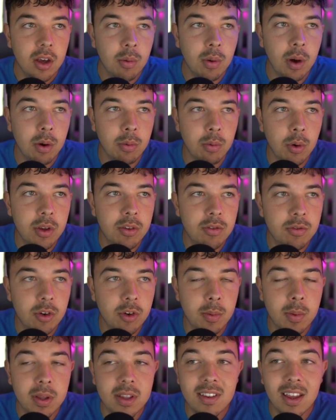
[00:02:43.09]
while Royce
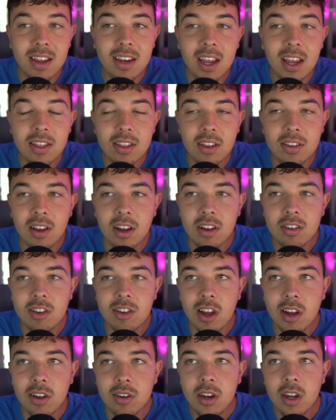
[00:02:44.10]
Freeman did get the
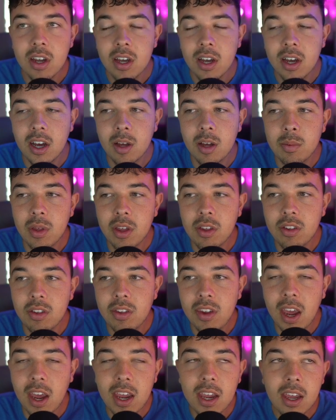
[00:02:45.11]
touchdown the
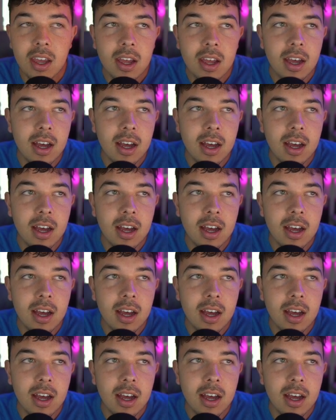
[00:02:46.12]
other day.